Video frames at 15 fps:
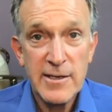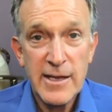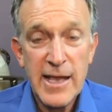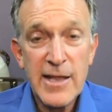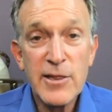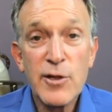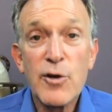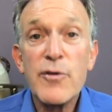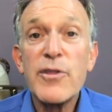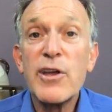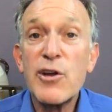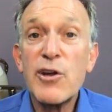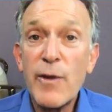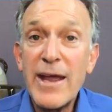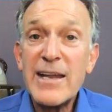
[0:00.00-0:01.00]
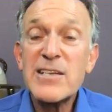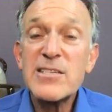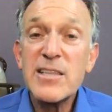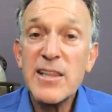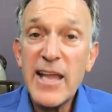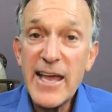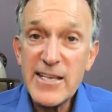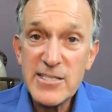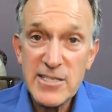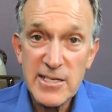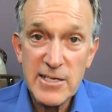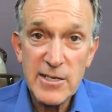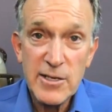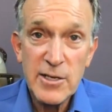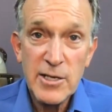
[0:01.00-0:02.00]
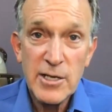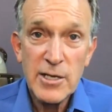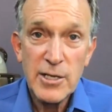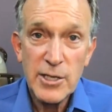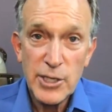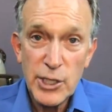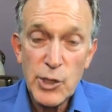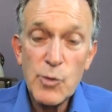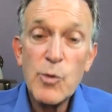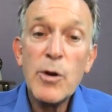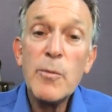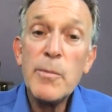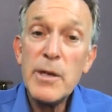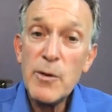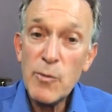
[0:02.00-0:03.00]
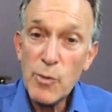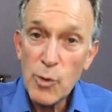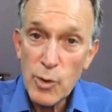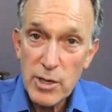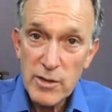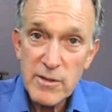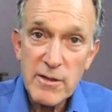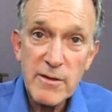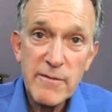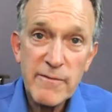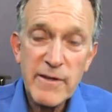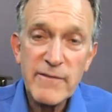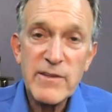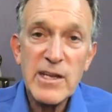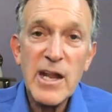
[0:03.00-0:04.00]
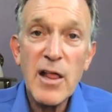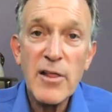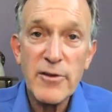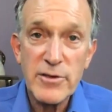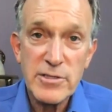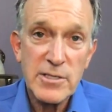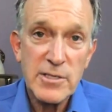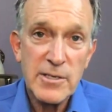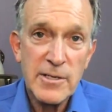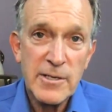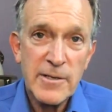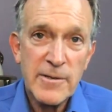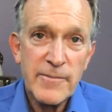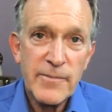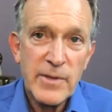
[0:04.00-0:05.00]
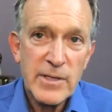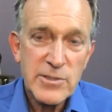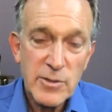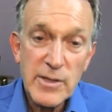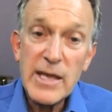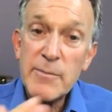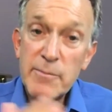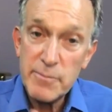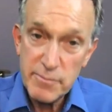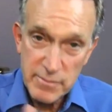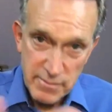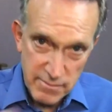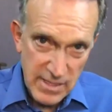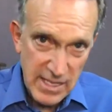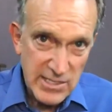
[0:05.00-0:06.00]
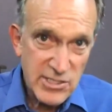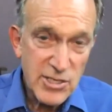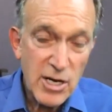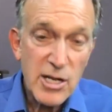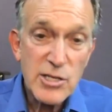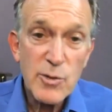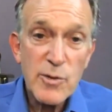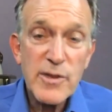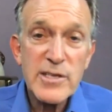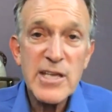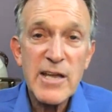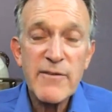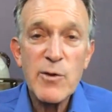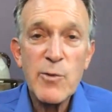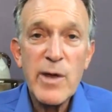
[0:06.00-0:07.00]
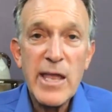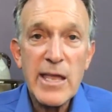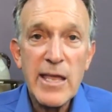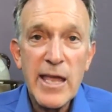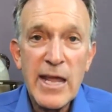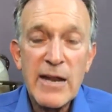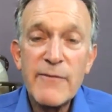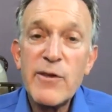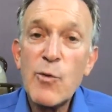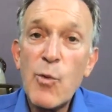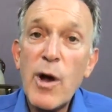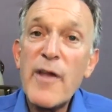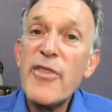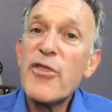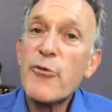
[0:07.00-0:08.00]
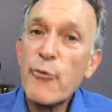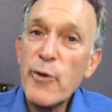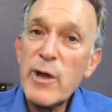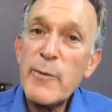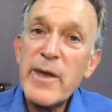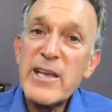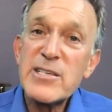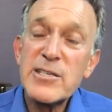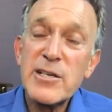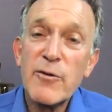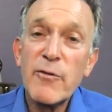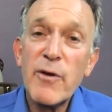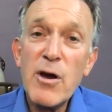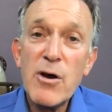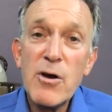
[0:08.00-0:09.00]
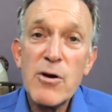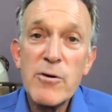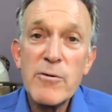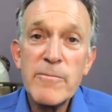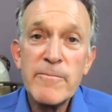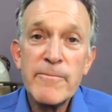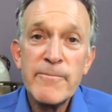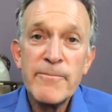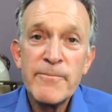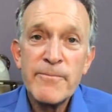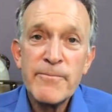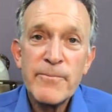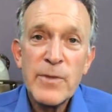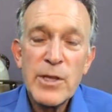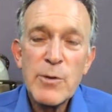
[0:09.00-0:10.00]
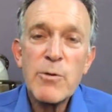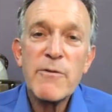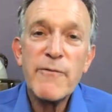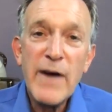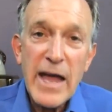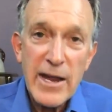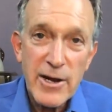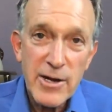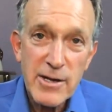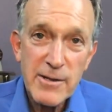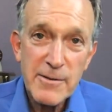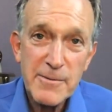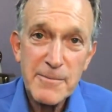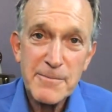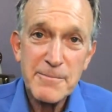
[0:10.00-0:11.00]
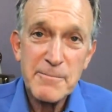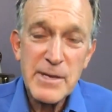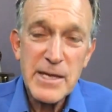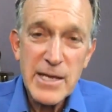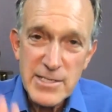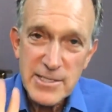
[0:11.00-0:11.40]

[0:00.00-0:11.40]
and learned the greatest lesson you will be awarded the $50 so they they started doing this every week and if you won three weeks in a row you were fired because